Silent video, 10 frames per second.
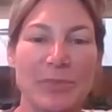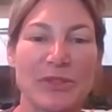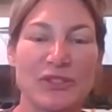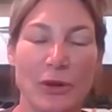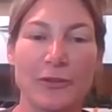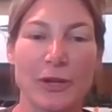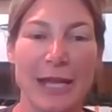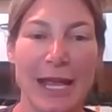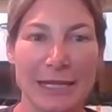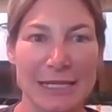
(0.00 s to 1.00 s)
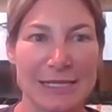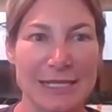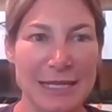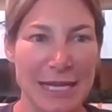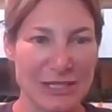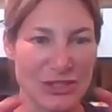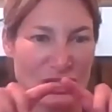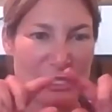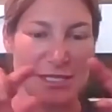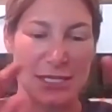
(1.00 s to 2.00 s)
So for an LED, that's
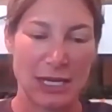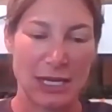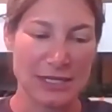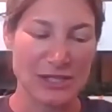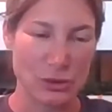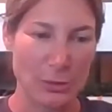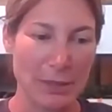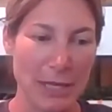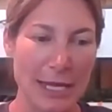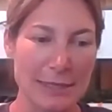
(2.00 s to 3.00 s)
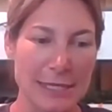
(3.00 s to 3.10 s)
just a strip light.